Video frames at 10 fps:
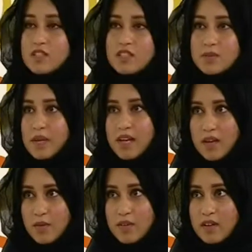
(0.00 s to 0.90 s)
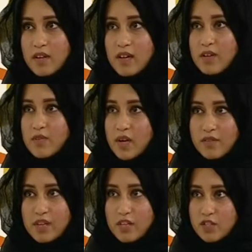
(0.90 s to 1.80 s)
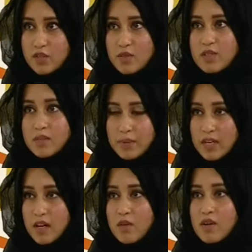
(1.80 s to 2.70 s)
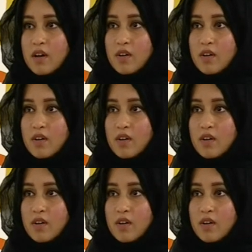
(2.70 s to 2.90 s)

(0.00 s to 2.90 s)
to speak out. If you have an issue, speak out.